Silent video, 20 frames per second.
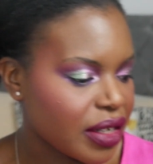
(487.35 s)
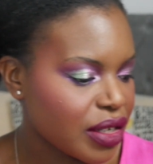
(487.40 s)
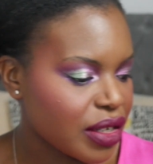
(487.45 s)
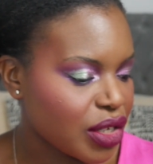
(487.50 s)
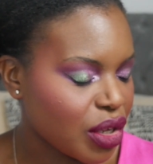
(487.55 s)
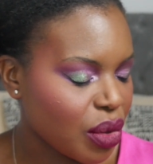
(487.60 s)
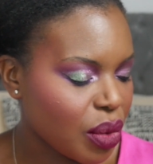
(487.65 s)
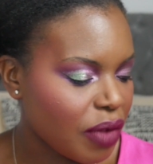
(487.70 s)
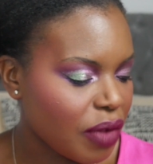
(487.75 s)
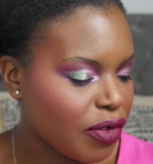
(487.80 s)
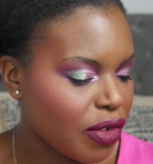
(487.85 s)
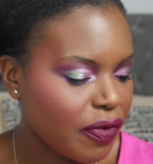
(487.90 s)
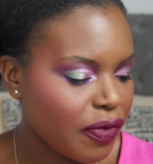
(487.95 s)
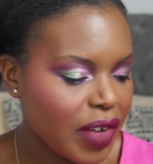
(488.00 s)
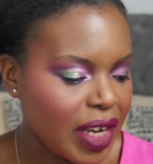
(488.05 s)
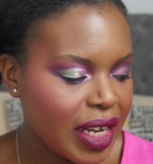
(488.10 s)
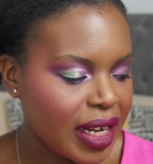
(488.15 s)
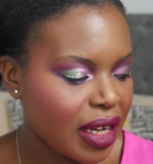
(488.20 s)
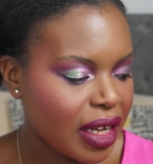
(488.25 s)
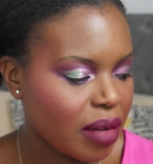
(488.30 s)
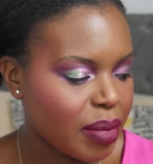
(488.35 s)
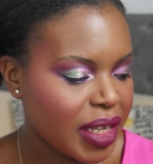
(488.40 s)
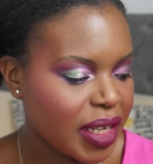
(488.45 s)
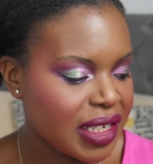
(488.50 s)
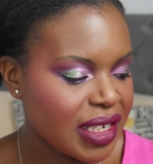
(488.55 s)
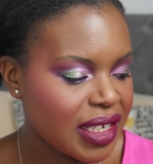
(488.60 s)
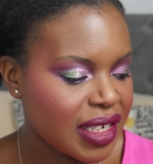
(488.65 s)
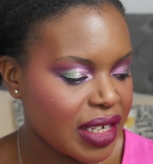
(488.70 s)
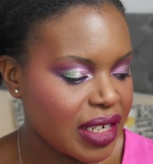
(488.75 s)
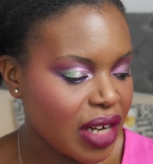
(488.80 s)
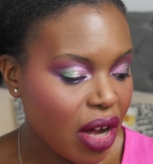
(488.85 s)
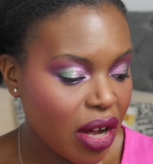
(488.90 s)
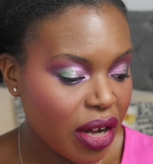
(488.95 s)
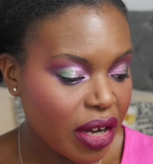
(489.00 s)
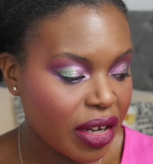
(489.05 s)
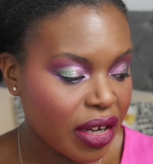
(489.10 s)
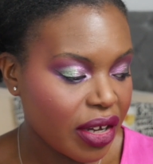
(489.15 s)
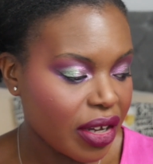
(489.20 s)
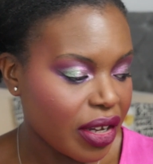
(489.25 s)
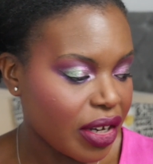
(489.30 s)
So if you're feeling a bit
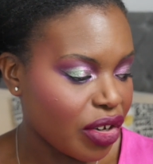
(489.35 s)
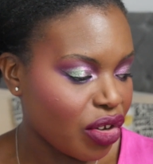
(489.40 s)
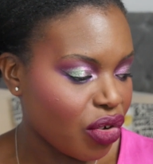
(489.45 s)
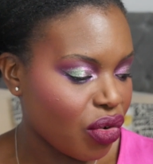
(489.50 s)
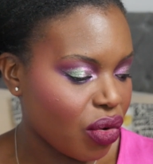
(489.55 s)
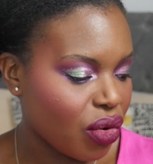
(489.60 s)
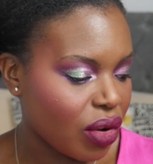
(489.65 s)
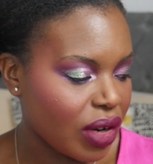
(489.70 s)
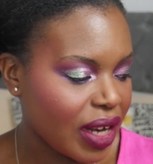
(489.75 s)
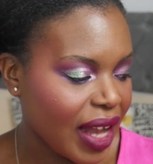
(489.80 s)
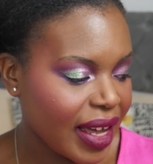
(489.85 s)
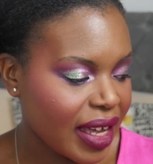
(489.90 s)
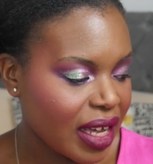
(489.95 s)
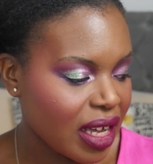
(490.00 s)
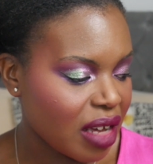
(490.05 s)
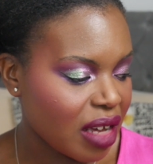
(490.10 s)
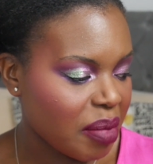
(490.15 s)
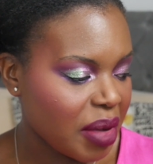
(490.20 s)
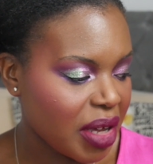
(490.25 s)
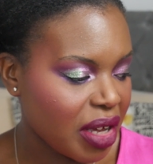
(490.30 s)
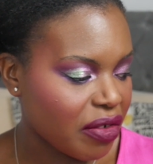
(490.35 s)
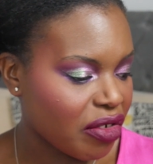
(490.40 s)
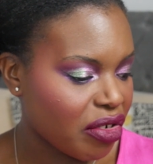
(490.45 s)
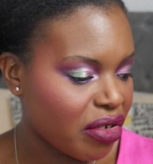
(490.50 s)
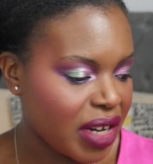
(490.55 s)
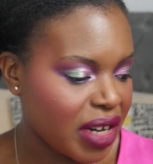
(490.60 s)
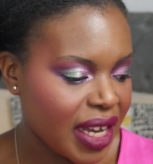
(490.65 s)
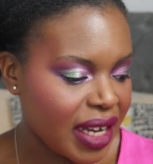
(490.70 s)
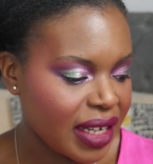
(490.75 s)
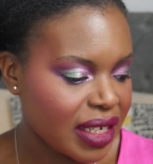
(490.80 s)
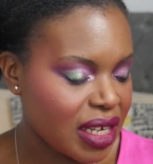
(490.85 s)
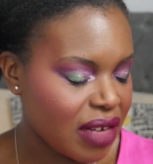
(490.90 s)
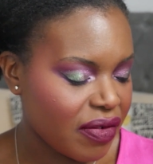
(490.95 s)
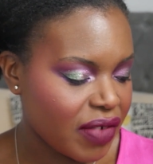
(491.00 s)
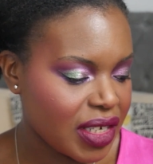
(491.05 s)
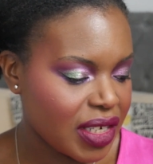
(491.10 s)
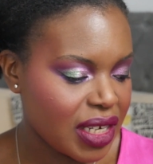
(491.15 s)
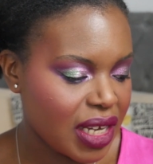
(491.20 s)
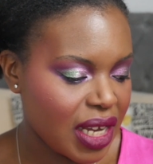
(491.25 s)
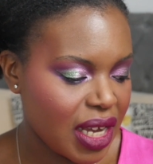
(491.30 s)
stuck and you're lacking a bit of
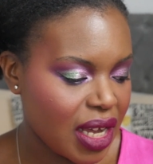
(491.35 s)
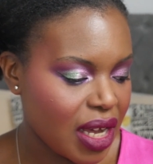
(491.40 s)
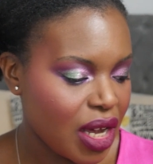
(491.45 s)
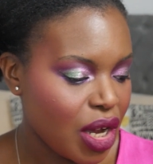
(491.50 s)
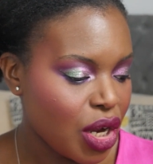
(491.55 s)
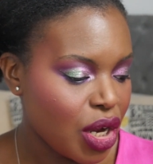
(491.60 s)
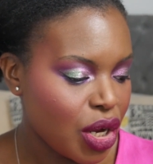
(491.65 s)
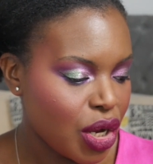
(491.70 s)
creativity,